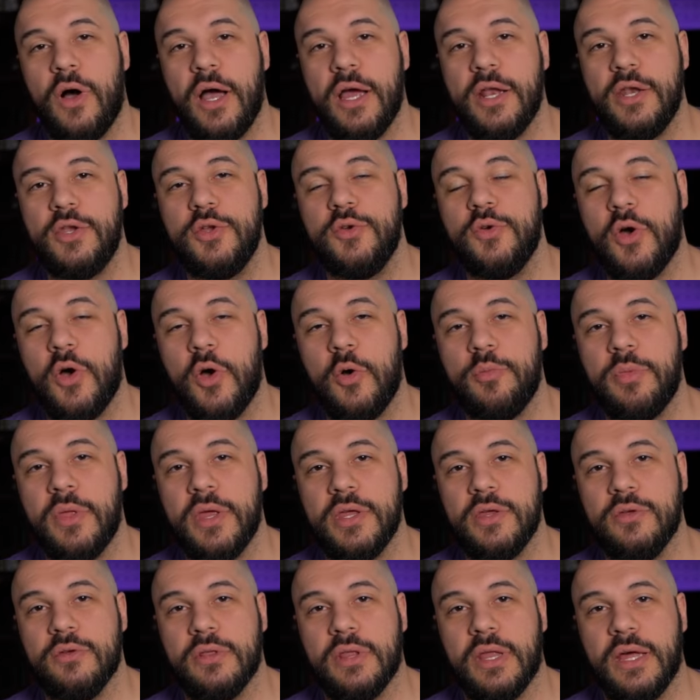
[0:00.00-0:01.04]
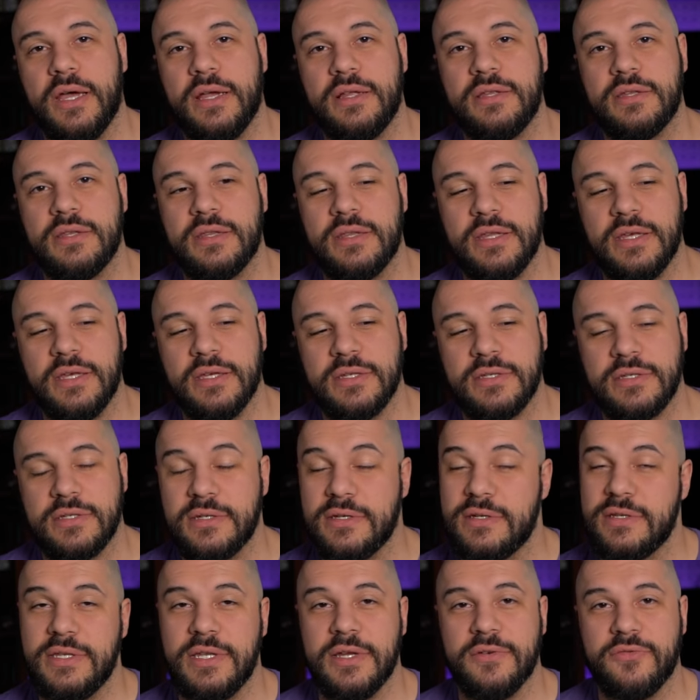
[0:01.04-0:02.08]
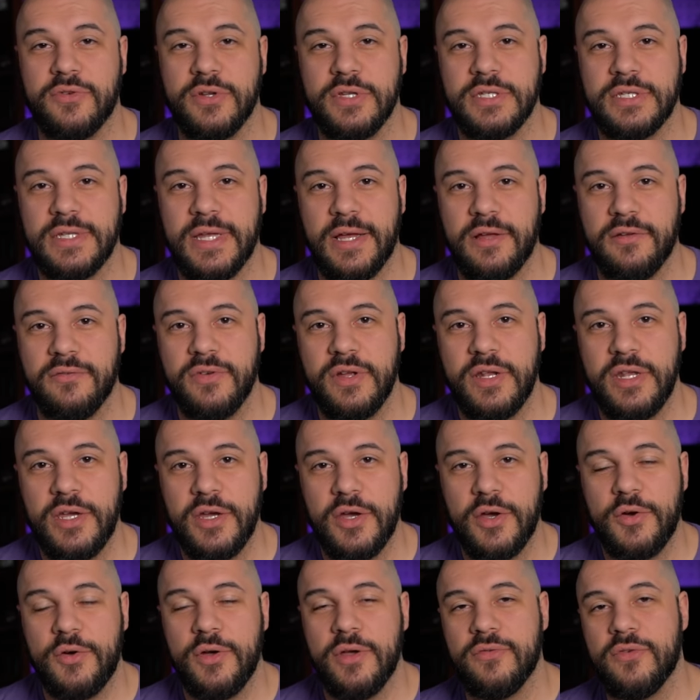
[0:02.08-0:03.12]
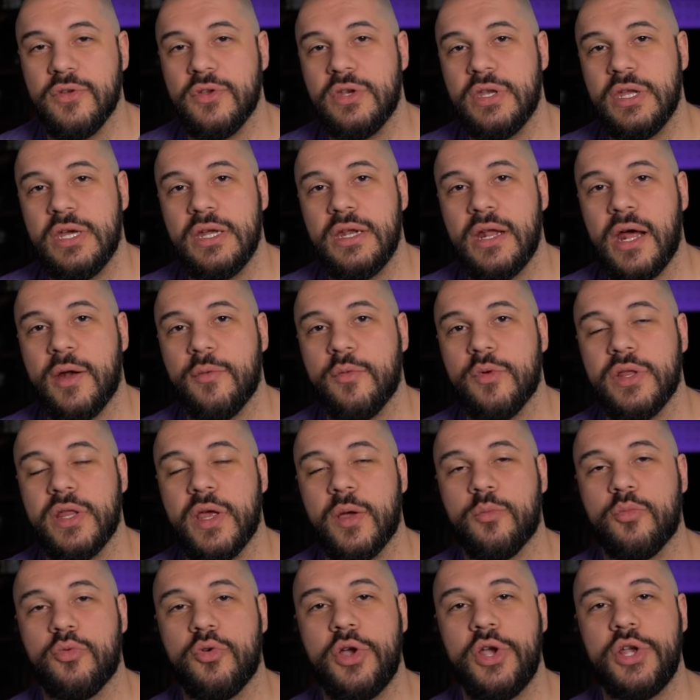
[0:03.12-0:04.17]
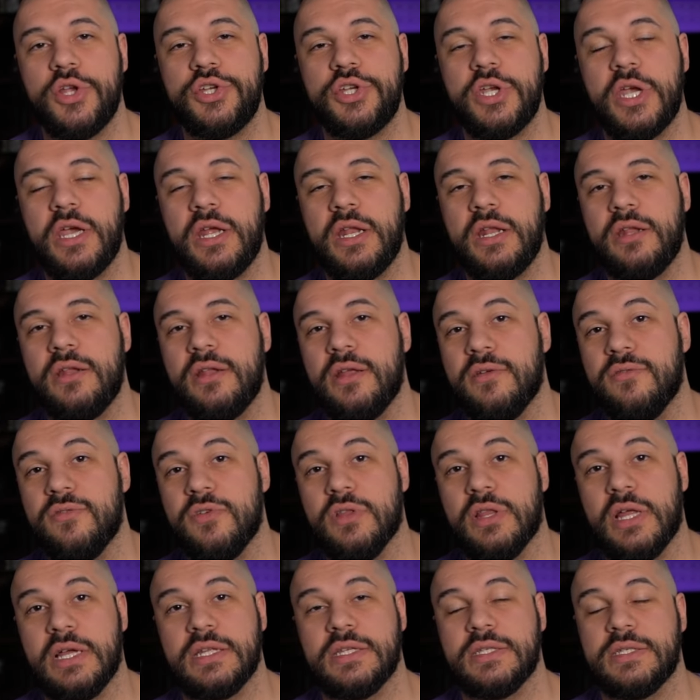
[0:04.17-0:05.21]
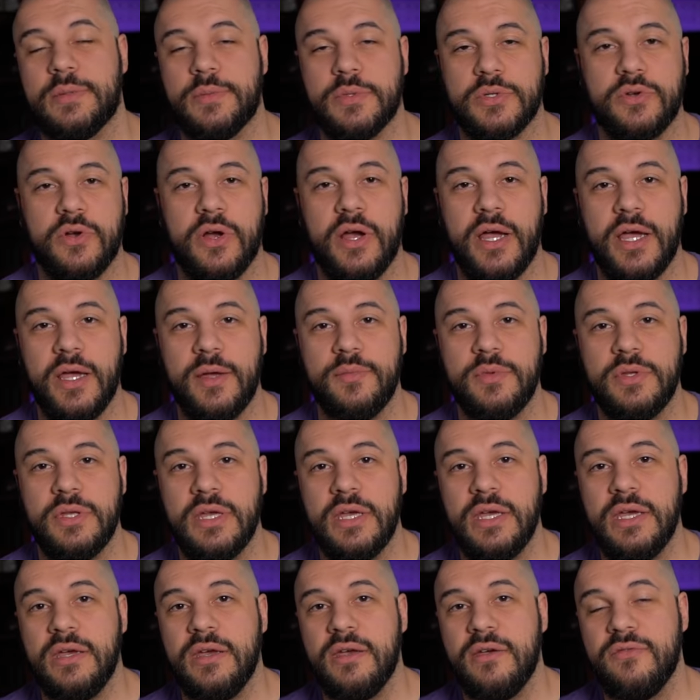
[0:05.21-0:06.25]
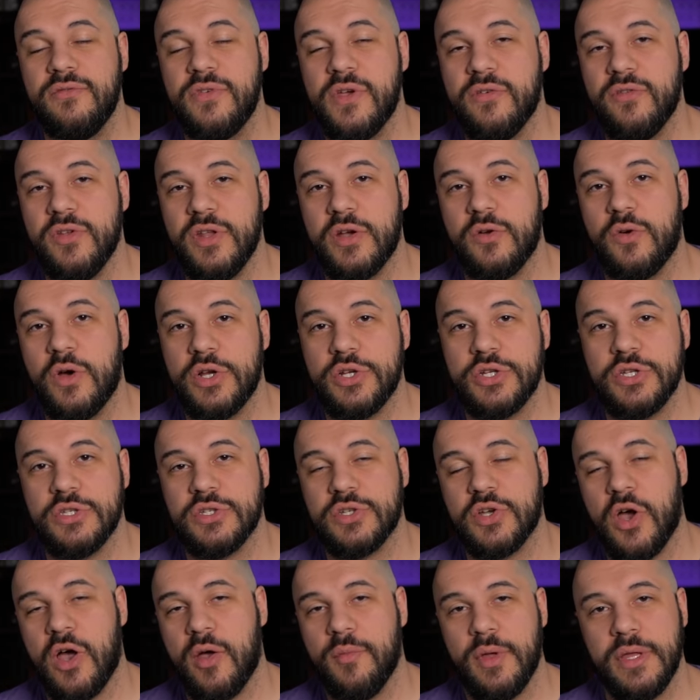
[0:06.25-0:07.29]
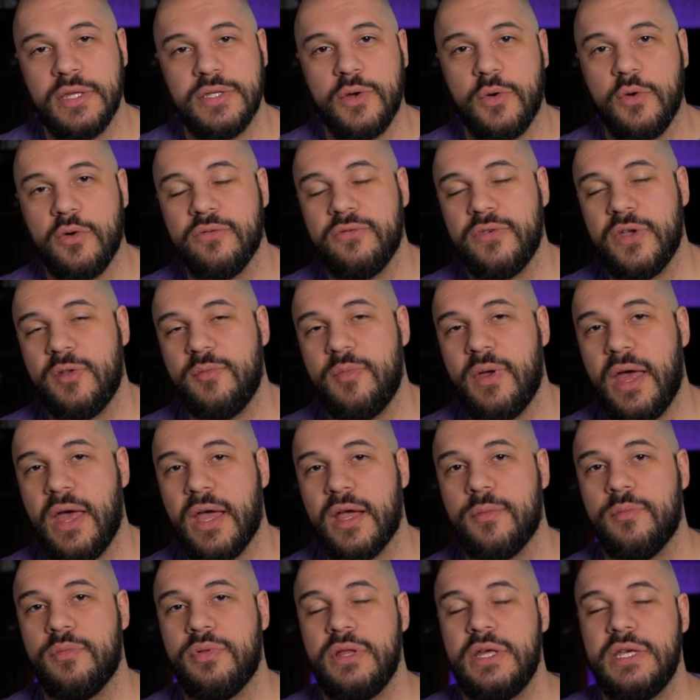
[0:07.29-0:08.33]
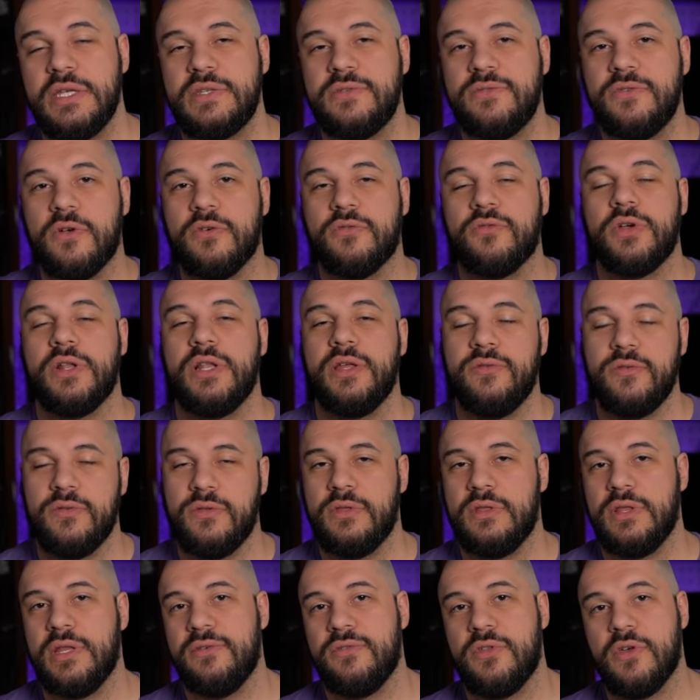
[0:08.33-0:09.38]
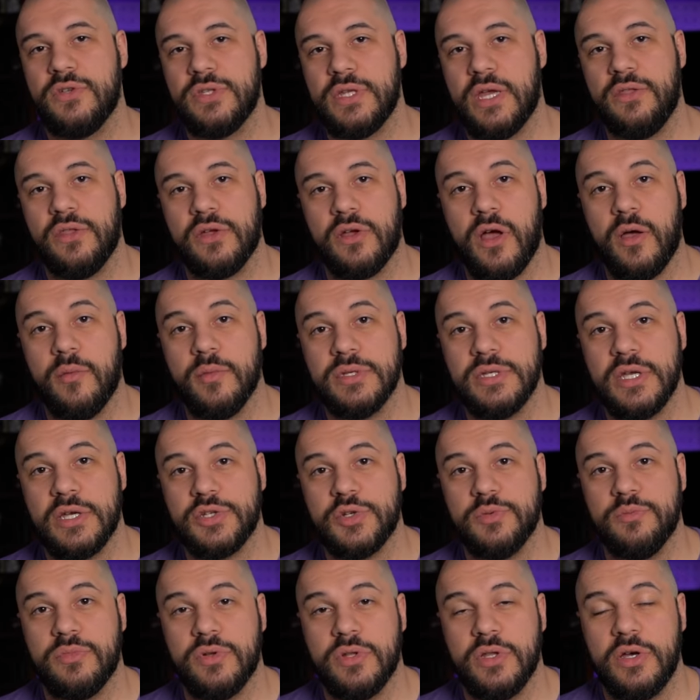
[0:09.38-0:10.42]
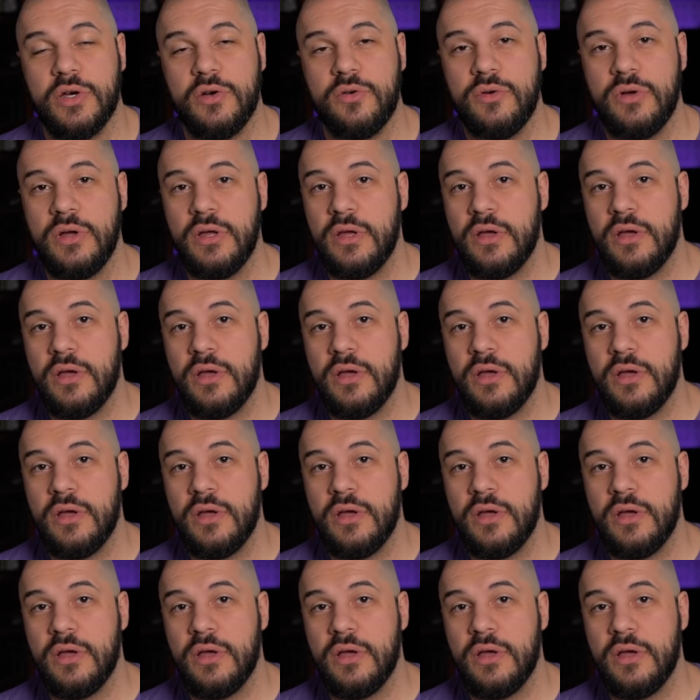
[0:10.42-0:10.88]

I do hope that you liked this different style video. If you did, I'd really appreciate it if you liked, subscribed. If you have any questions, comments, or feedback, please feel free to leave those down in the comment section below.